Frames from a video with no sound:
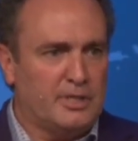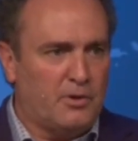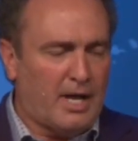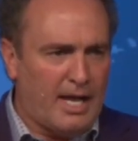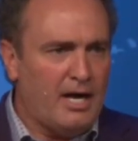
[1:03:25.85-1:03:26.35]

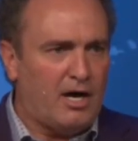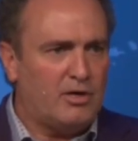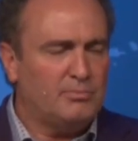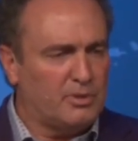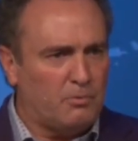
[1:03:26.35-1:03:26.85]
know
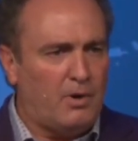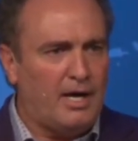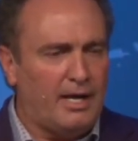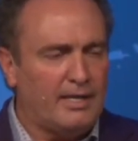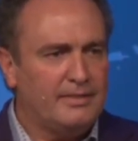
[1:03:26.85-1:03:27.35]
how, but
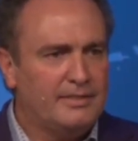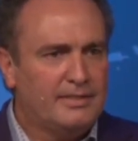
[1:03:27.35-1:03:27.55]
why?